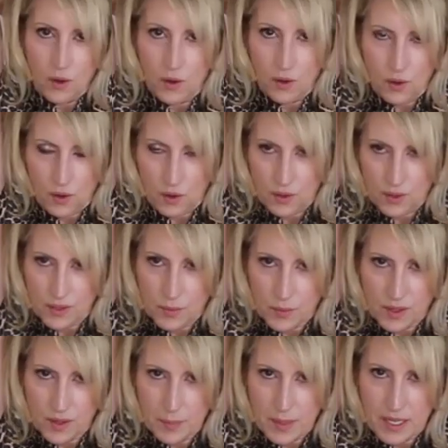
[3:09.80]
hold it
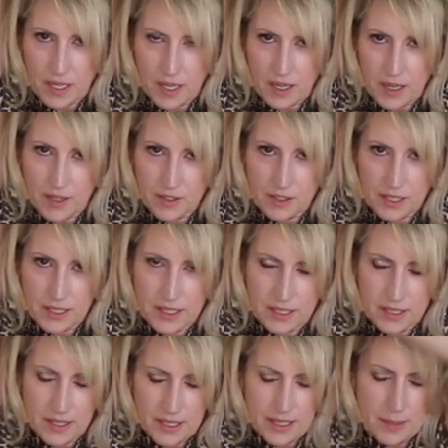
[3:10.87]
with my other
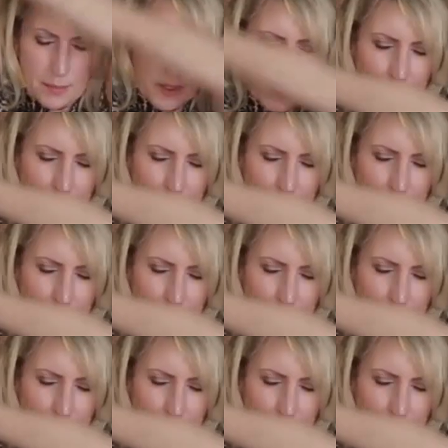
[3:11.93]
hand and I'm going to